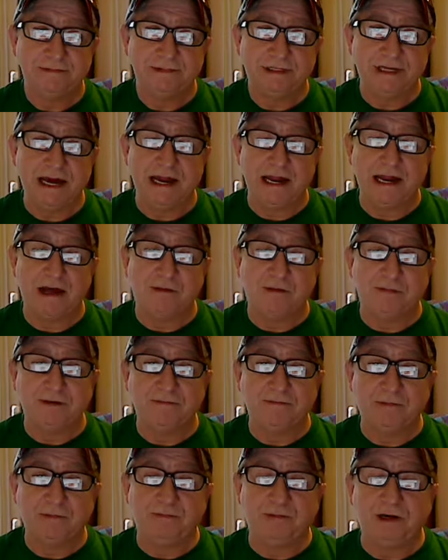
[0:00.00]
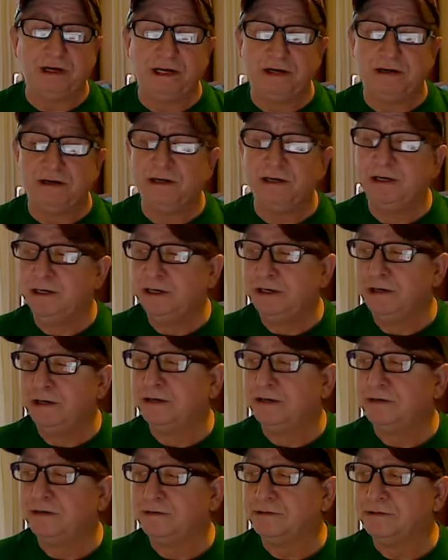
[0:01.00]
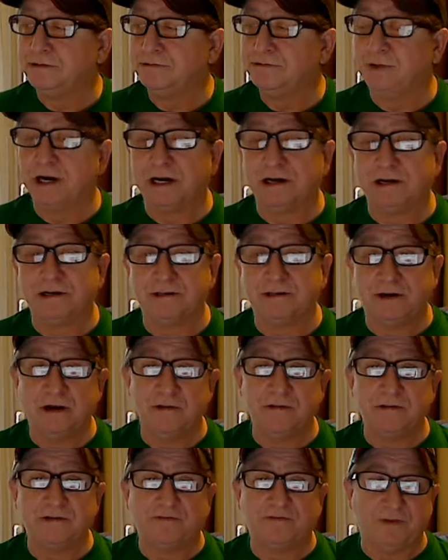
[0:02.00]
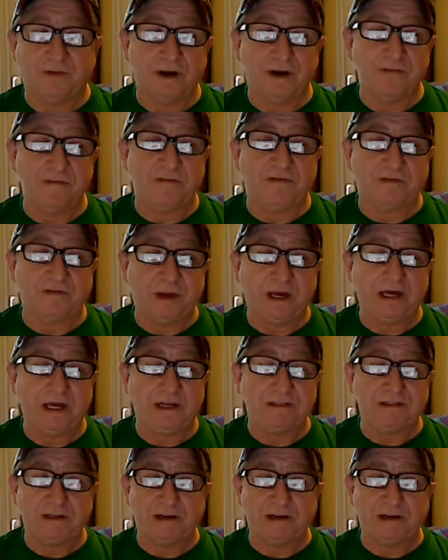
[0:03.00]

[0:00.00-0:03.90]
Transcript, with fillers: Can't help it. We put it in regular terms, freedom of speech.